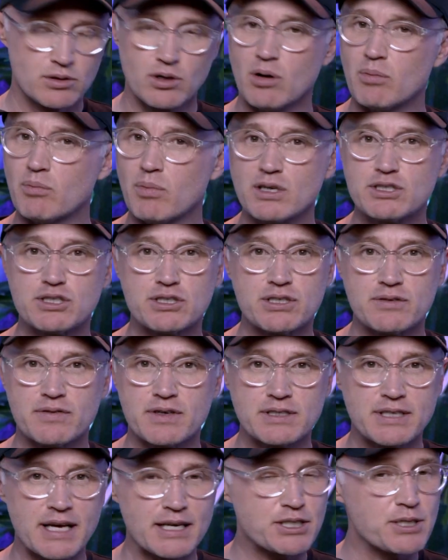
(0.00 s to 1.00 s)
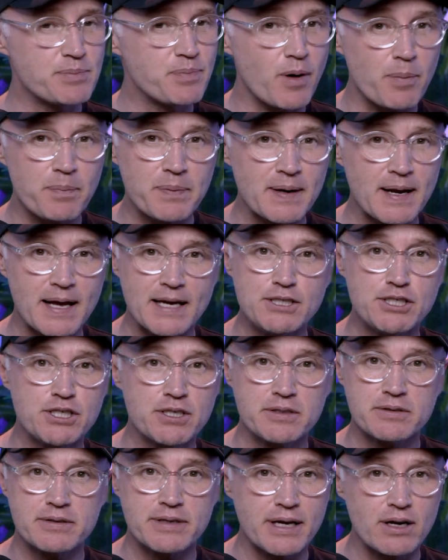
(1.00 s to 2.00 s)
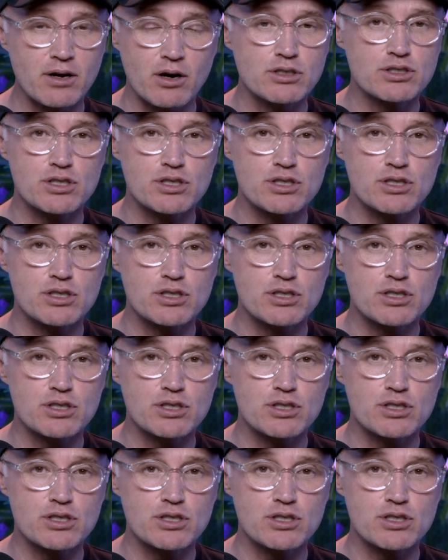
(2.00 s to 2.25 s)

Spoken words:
not much of a desi population in